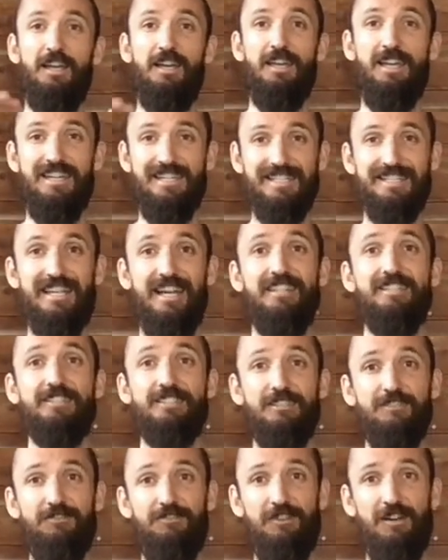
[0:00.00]

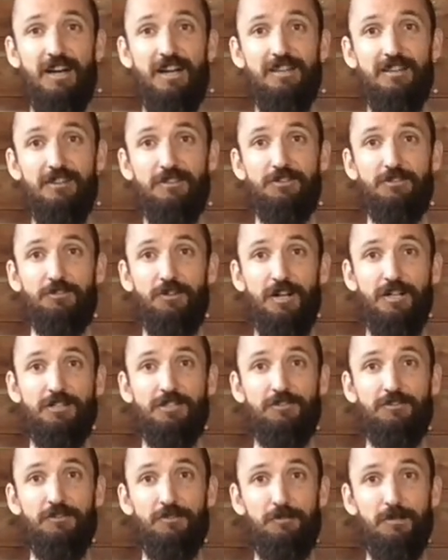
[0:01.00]
intensify the stretch
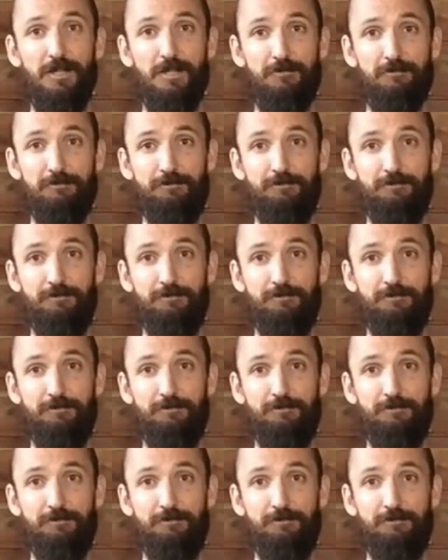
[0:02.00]
for me.